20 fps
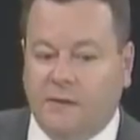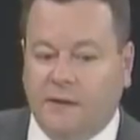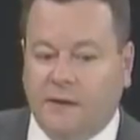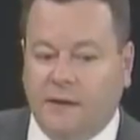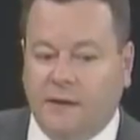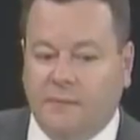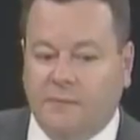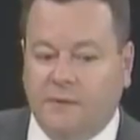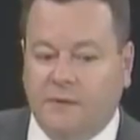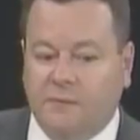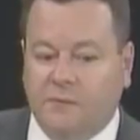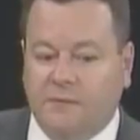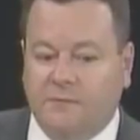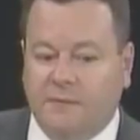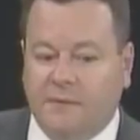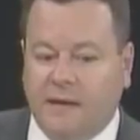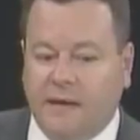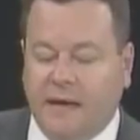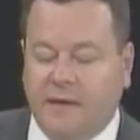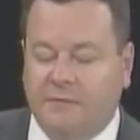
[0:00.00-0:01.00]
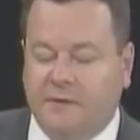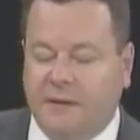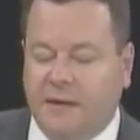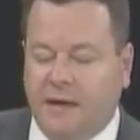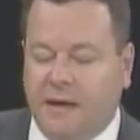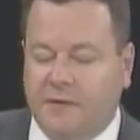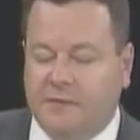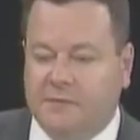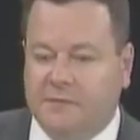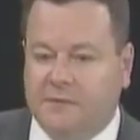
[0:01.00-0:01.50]
I mean, we've been having
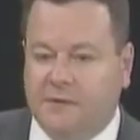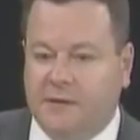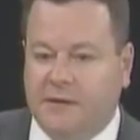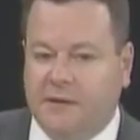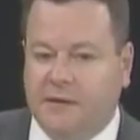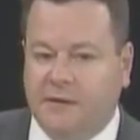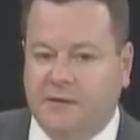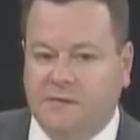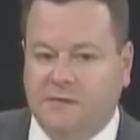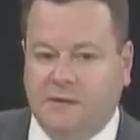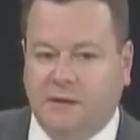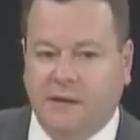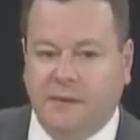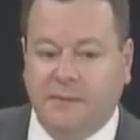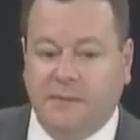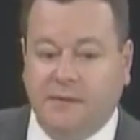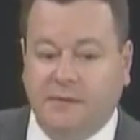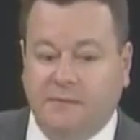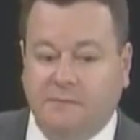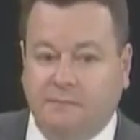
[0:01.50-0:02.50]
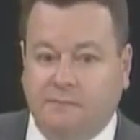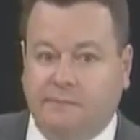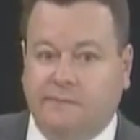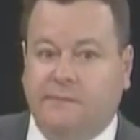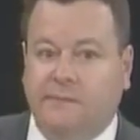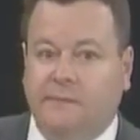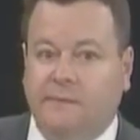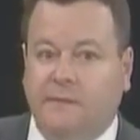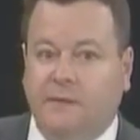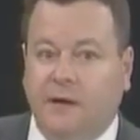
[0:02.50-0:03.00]
that for years. I mean,
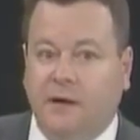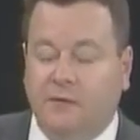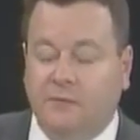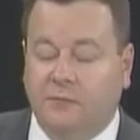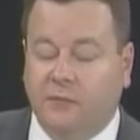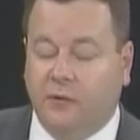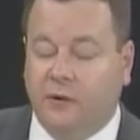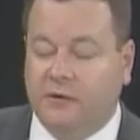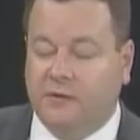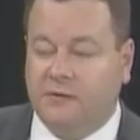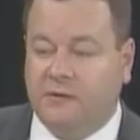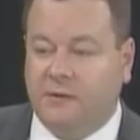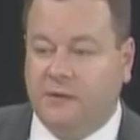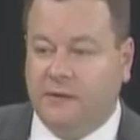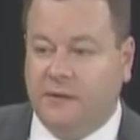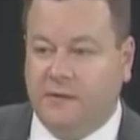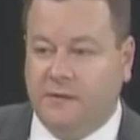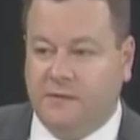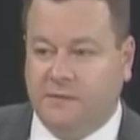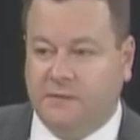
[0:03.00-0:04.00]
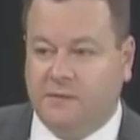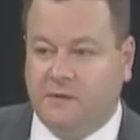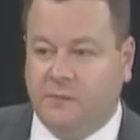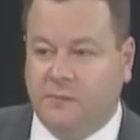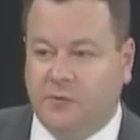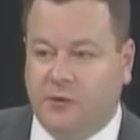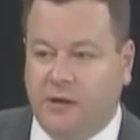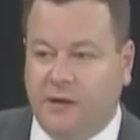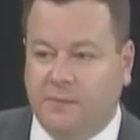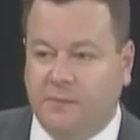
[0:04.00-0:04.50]
unfortunately, the
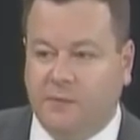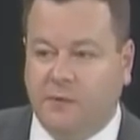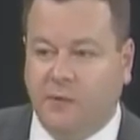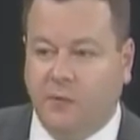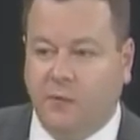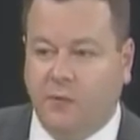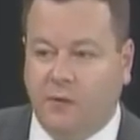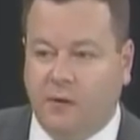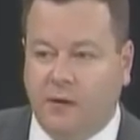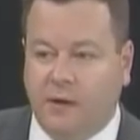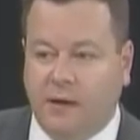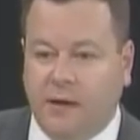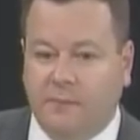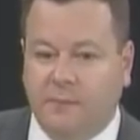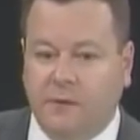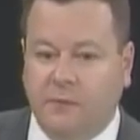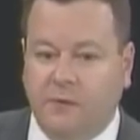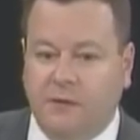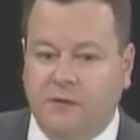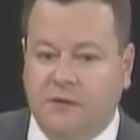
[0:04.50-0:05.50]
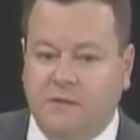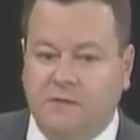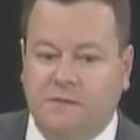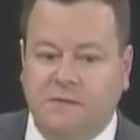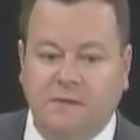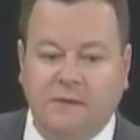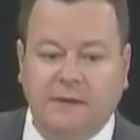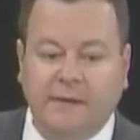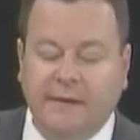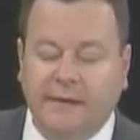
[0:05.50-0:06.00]
Supreme Court, I mean,
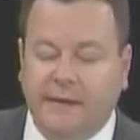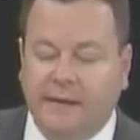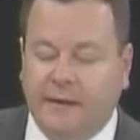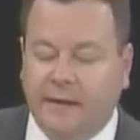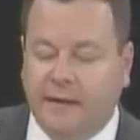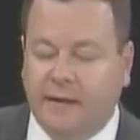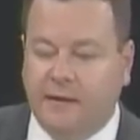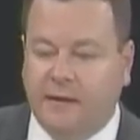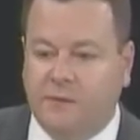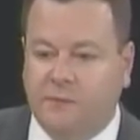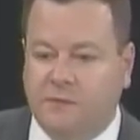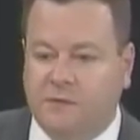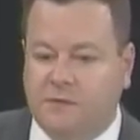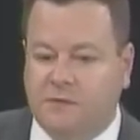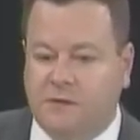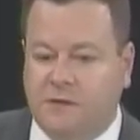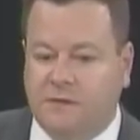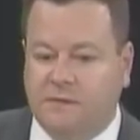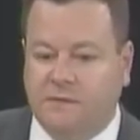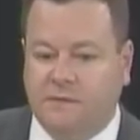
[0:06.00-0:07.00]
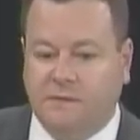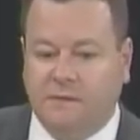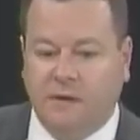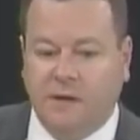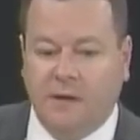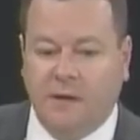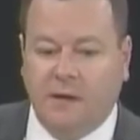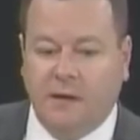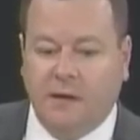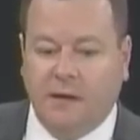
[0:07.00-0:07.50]
Elena Kagan was just
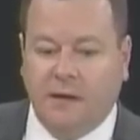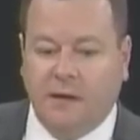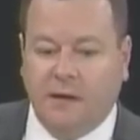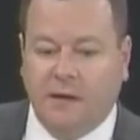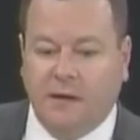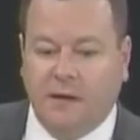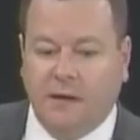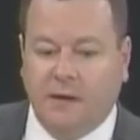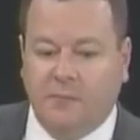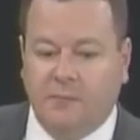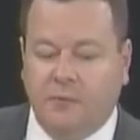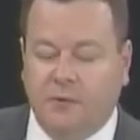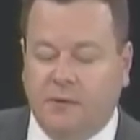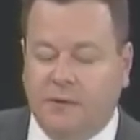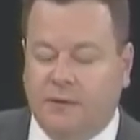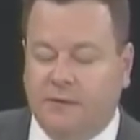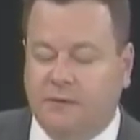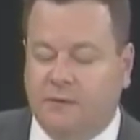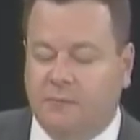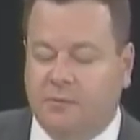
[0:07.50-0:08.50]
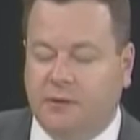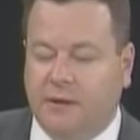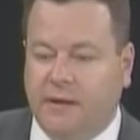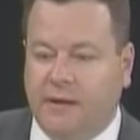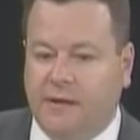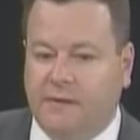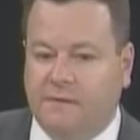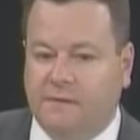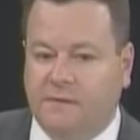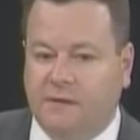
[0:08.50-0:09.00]
put into
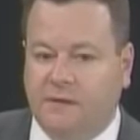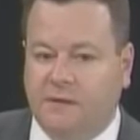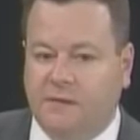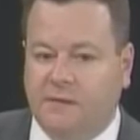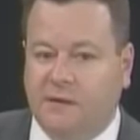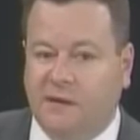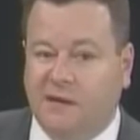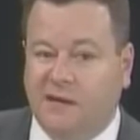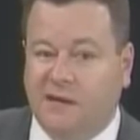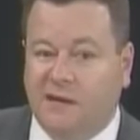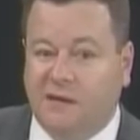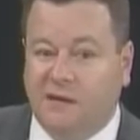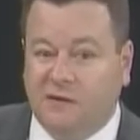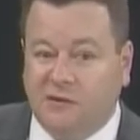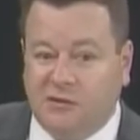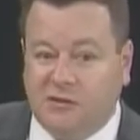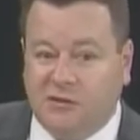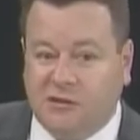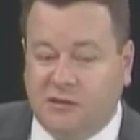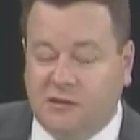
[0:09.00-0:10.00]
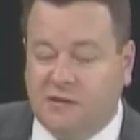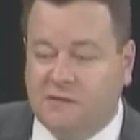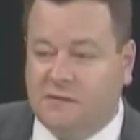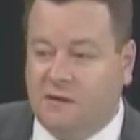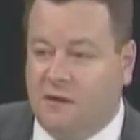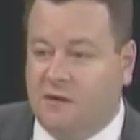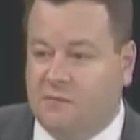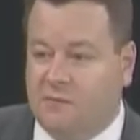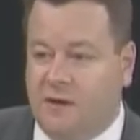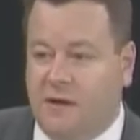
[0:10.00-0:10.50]
place, and she is
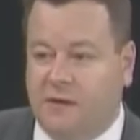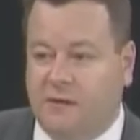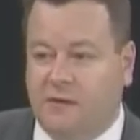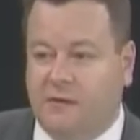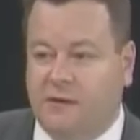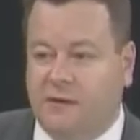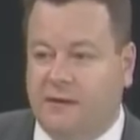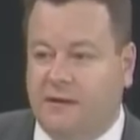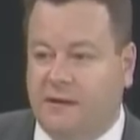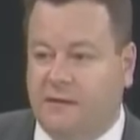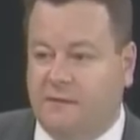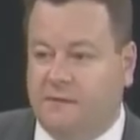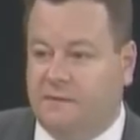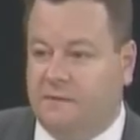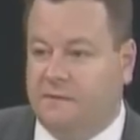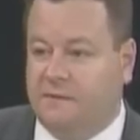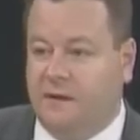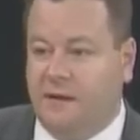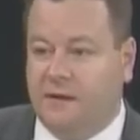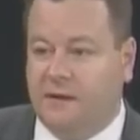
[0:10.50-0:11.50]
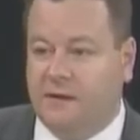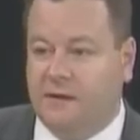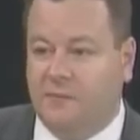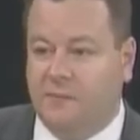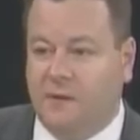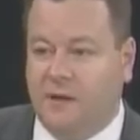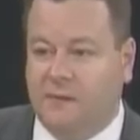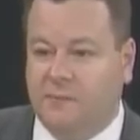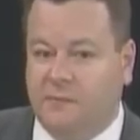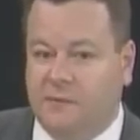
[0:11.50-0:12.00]
on record against the Second
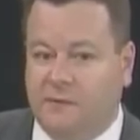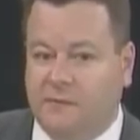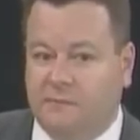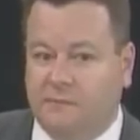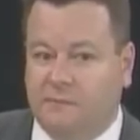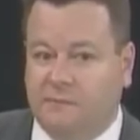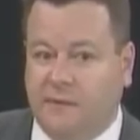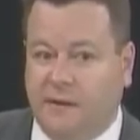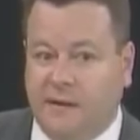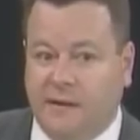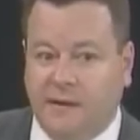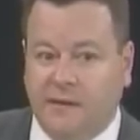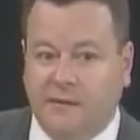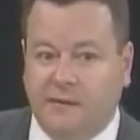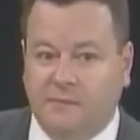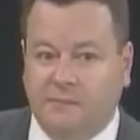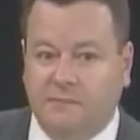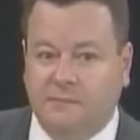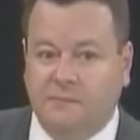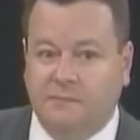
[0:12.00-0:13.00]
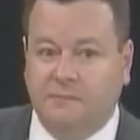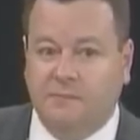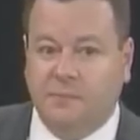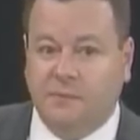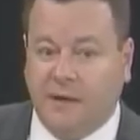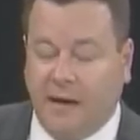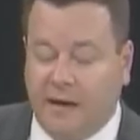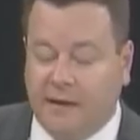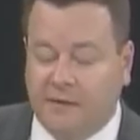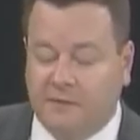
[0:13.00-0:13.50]
Amendment and
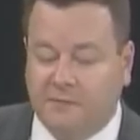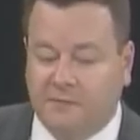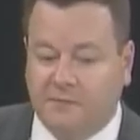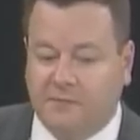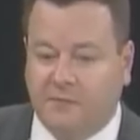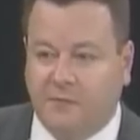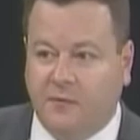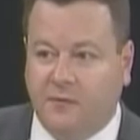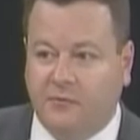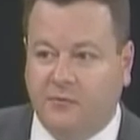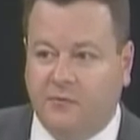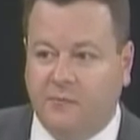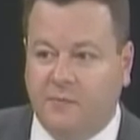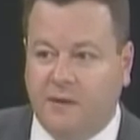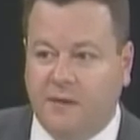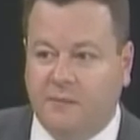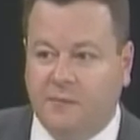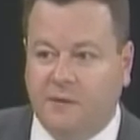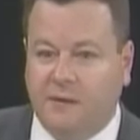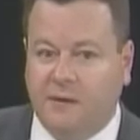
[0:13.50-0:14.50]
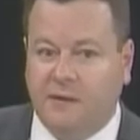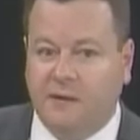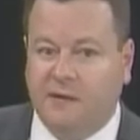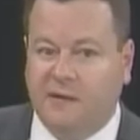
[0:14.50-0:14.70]
kind of the Fourth Amendment.